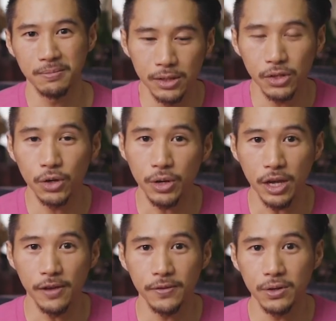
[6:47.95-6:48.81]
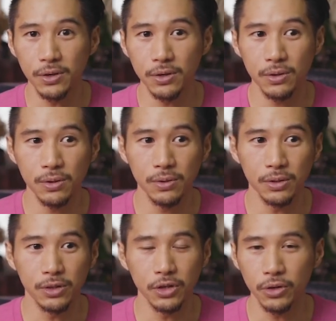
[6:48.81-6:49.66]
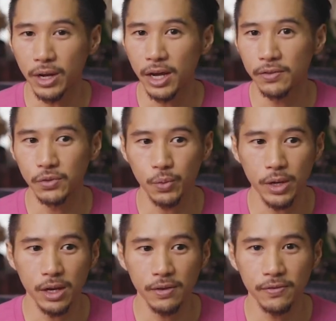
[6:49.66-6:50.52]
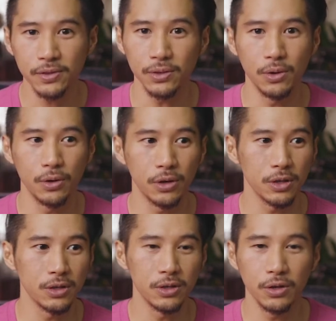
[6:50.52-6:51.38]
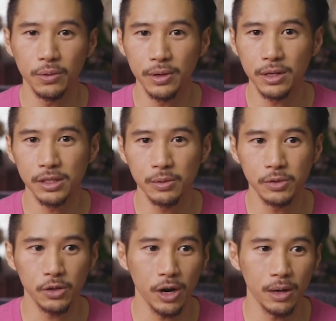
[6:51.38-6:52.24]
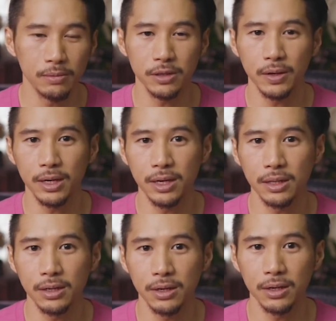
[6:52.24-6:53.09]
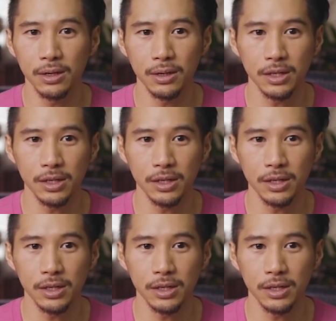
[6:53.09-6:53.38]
So if you don't have Zwift or you don't want to subscribe to any other